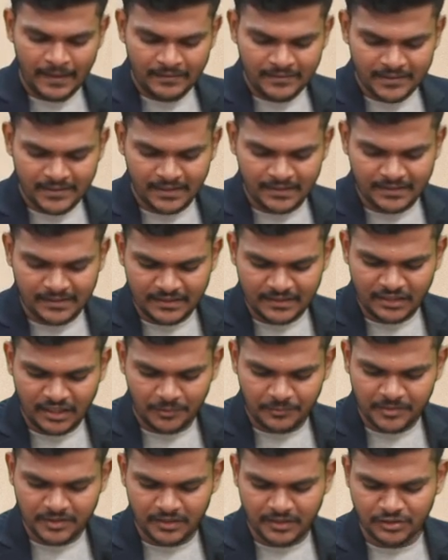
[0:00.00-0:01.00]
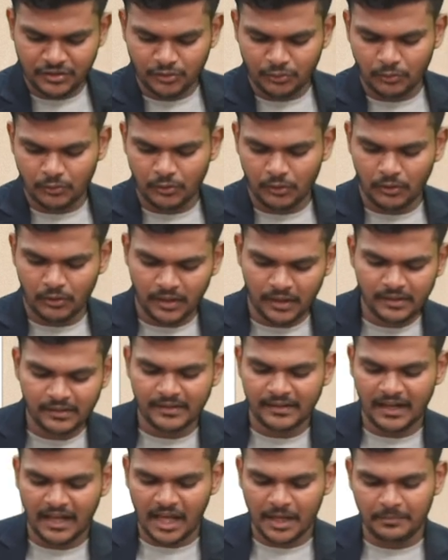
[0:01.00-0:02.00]
this assumption is no longer
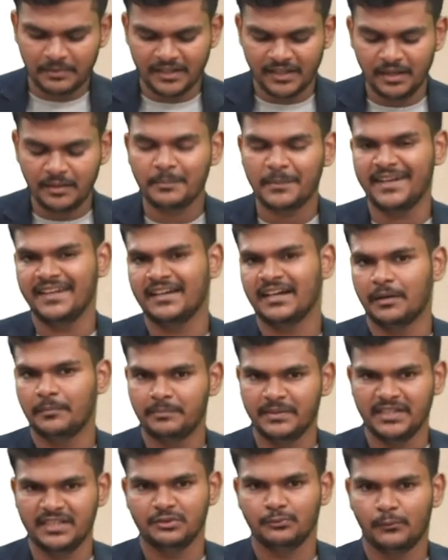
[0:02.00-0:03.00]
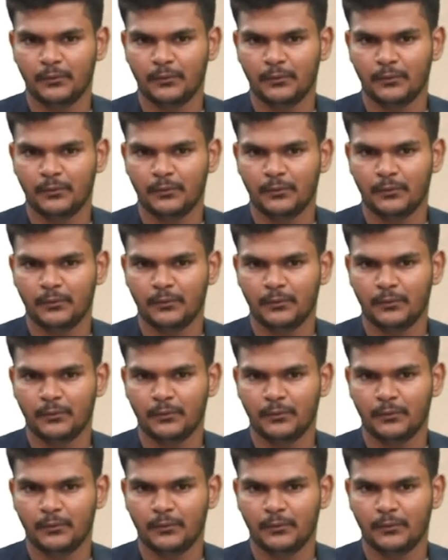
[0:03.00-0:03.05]
reliable in many companies.